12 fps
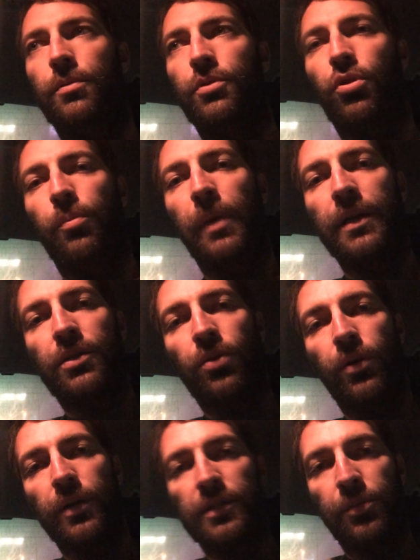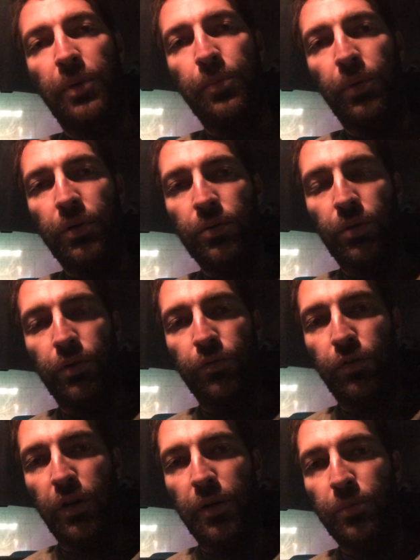your mentors, the people you learn
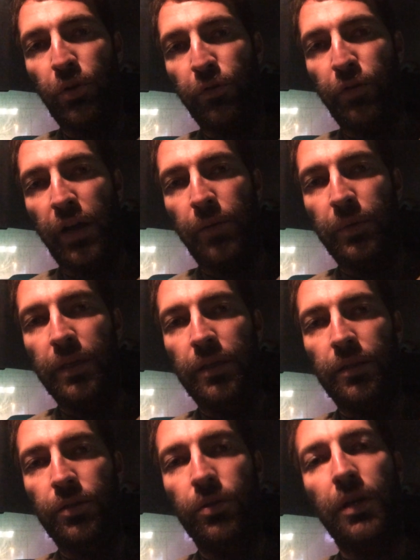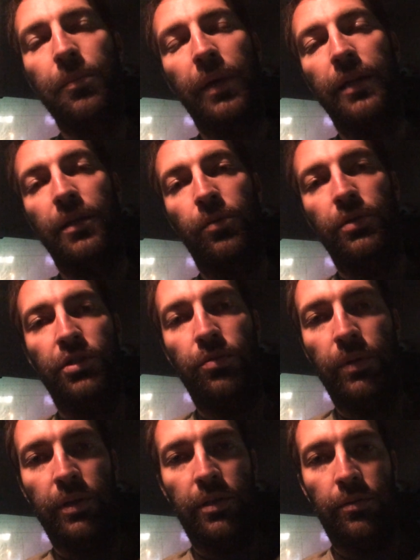from, your family, you can make them what you
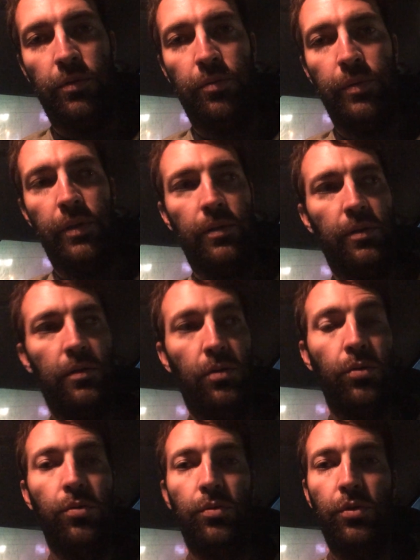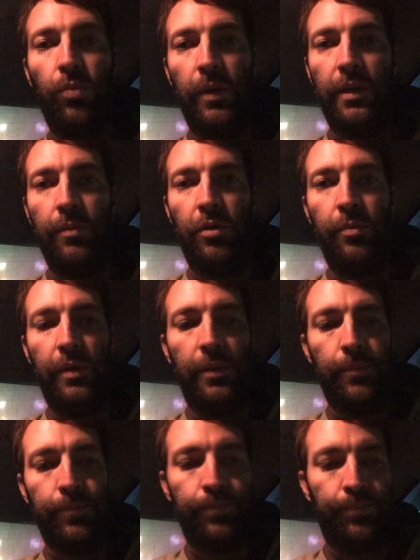want them to be, who you want them to be.
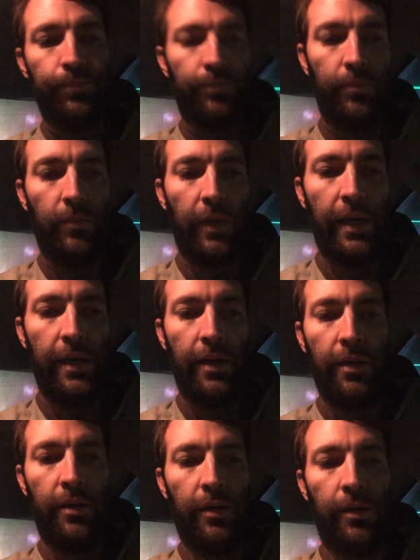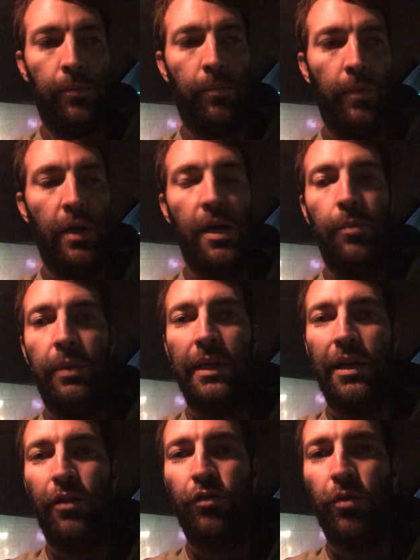And be
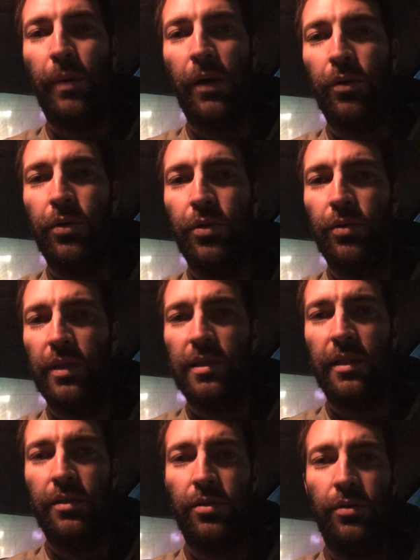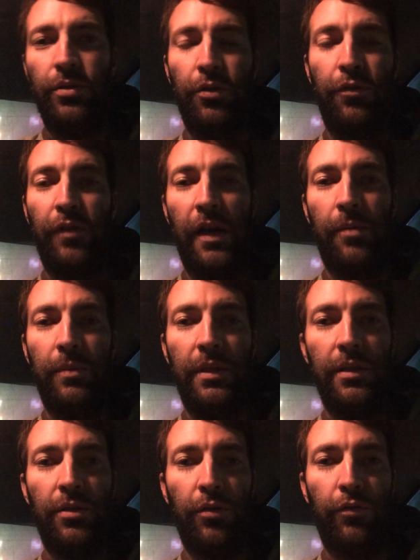careful about who you're listening to, your
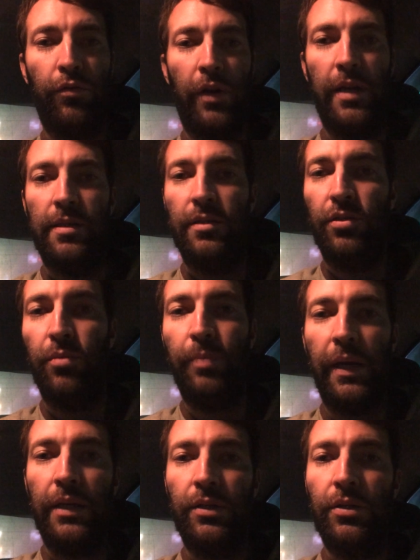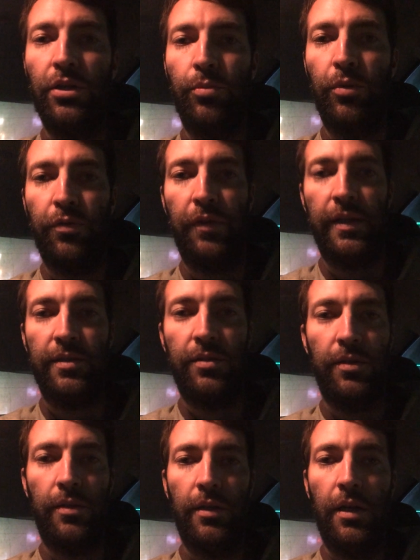family, your friends, your banker, your
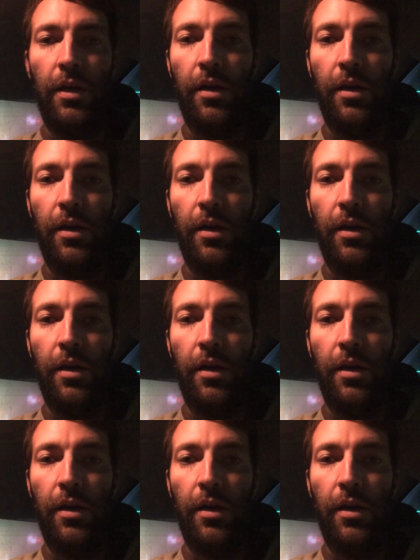professor.